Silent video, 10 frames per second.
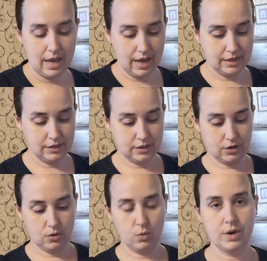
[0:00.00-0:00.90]
And
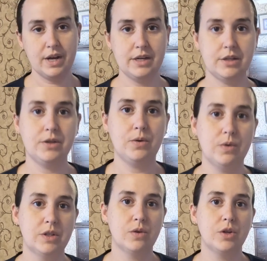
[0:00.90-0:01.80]
so what I do,
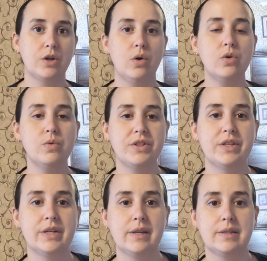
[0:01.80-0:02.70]
so the goal with
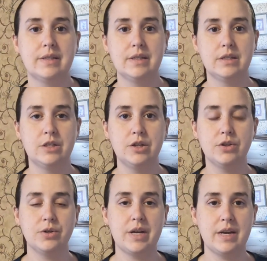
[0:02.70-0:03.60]
this is to
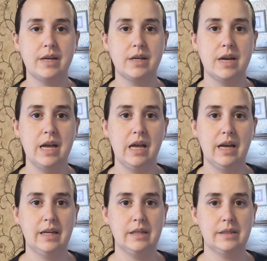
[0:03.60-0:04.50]
create
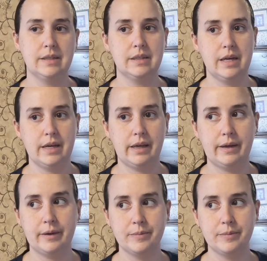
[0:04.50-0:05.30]
as like